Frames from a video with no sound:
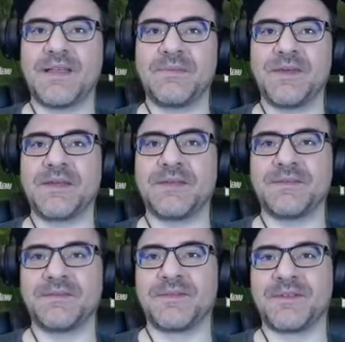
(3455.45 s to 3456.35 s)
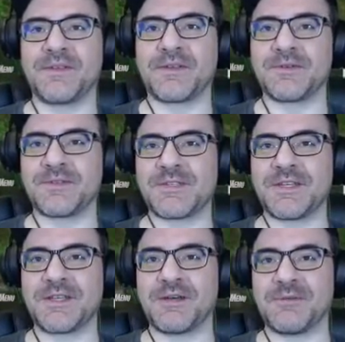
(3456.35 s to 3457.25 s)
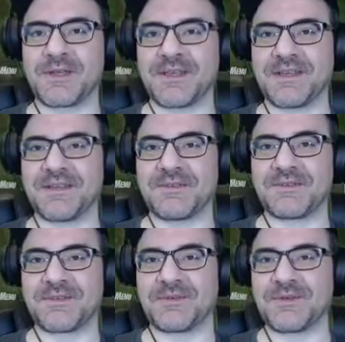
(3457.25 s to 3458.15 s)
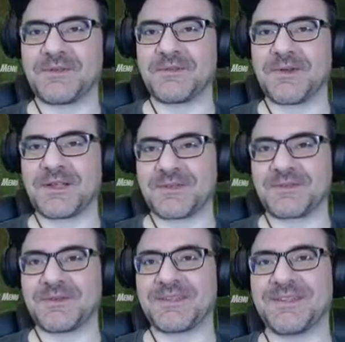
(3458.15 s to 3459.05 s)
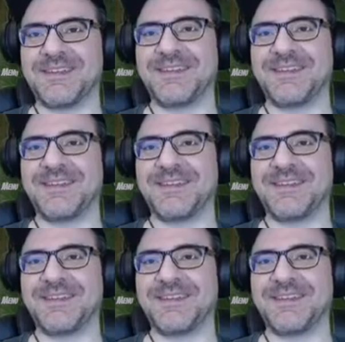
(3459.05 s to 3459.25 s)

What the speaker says: I bet. Okay, we're checking out Wicked. I'm sure it'll be too much, but